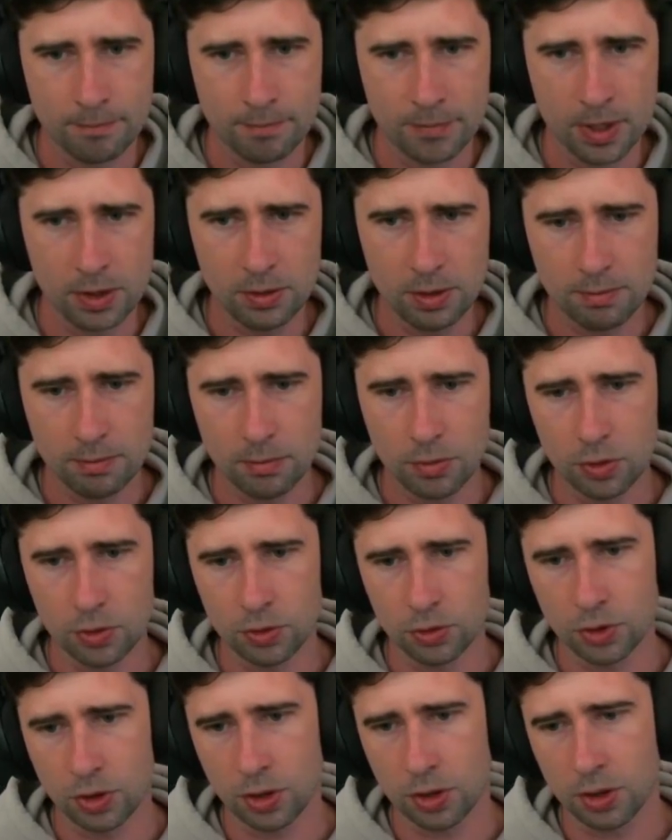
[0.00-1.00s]
I think we
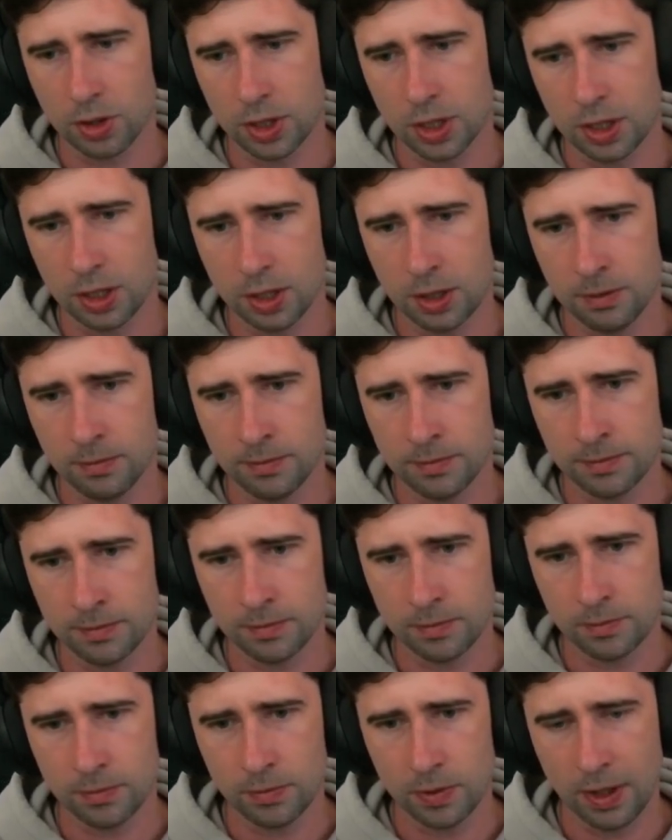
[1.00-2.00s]
Moon Girl here.
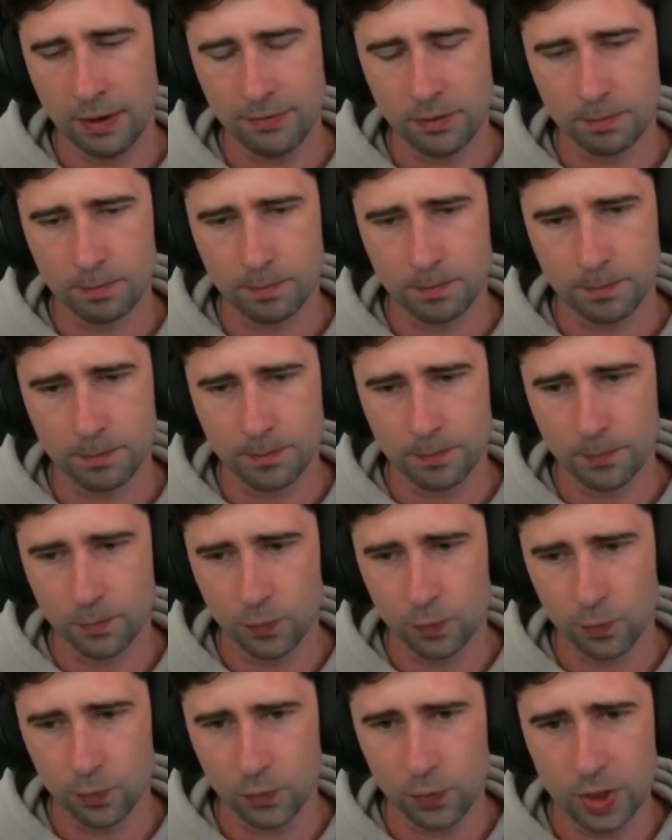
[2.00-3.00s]
We have a
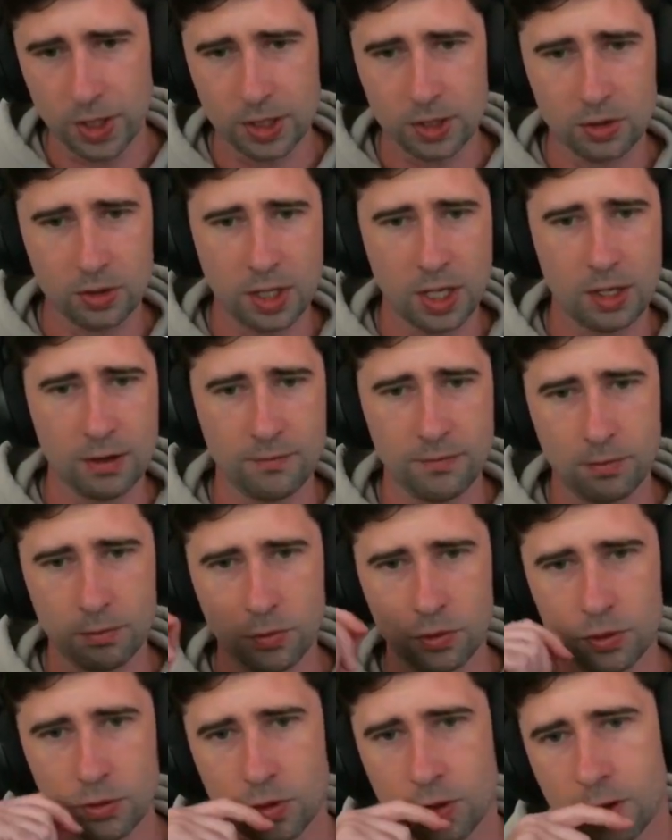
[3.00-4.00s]
really good hand for
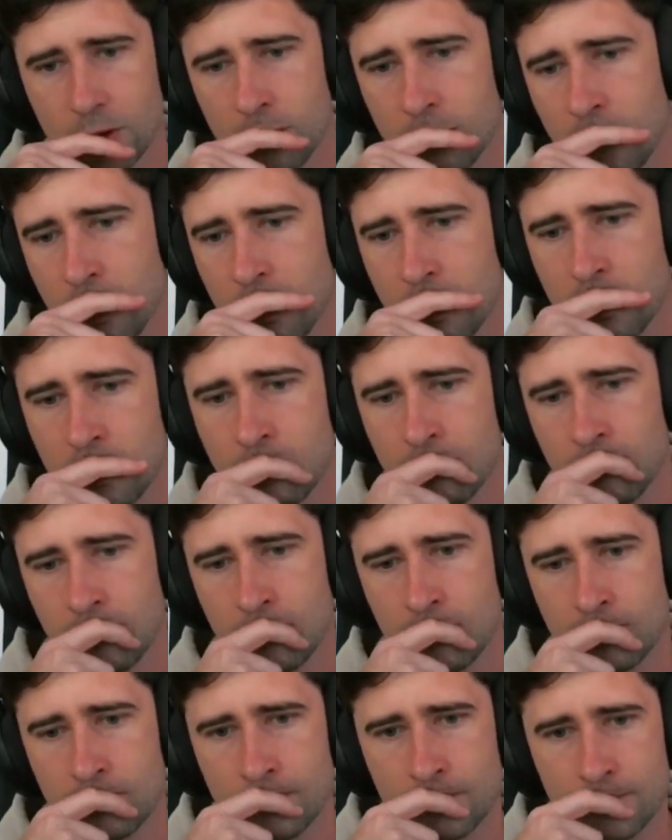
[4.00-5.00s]
Moon Girl.
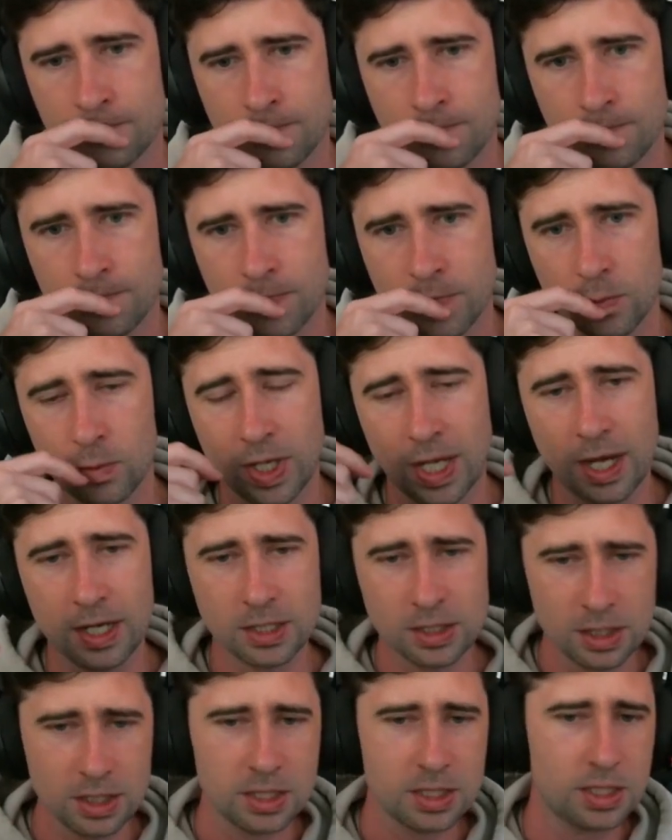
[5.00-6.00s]
We
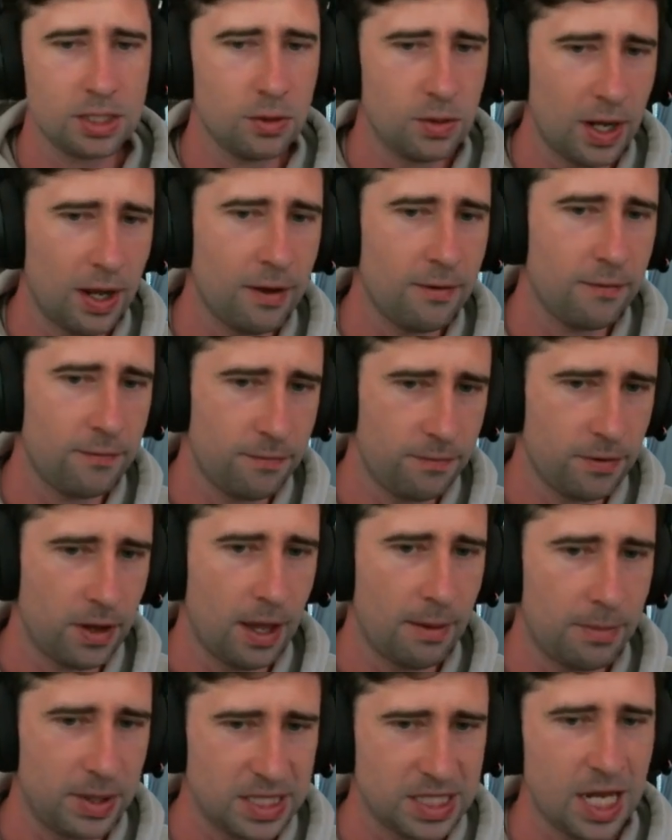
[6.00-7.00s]
actually still have
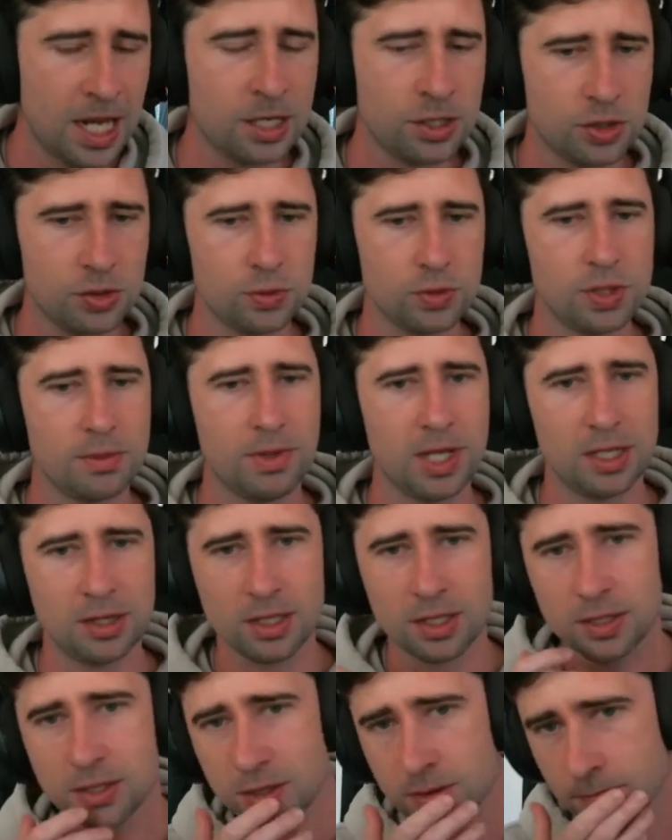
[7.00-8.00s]
a potential to beat
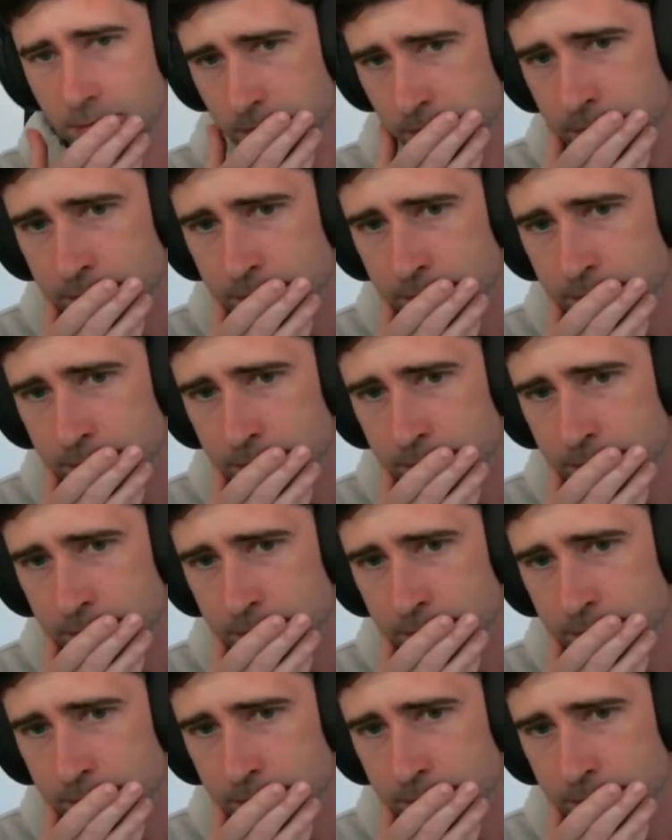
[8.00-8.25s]
this.